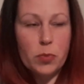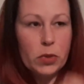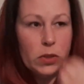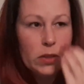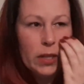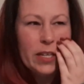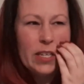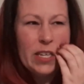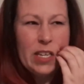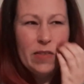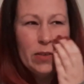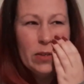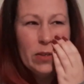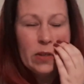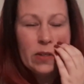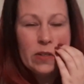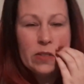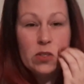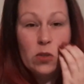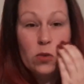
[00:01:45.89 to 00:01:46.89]
but like even
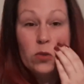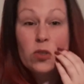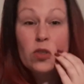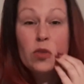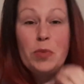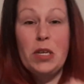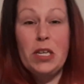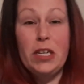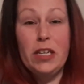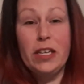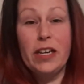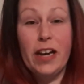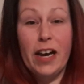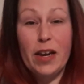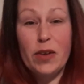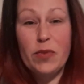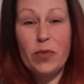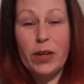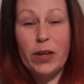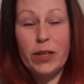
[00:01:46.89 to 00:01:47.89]
on social media,
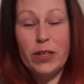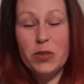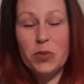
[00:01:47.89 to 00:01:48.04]
I find